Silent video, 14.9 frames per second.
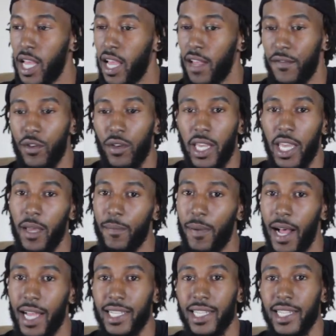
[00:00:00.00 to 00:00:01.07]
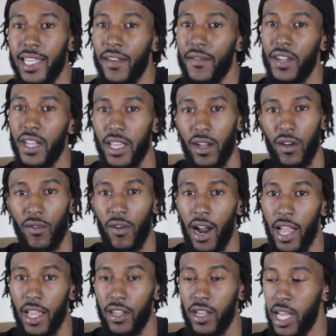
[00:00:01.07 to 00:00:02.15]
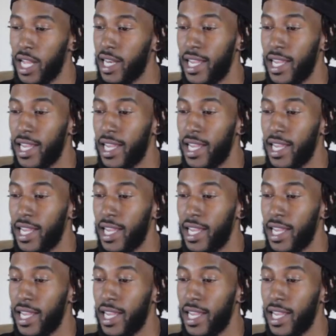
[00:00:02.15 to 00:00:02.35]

If you keep positivity around you,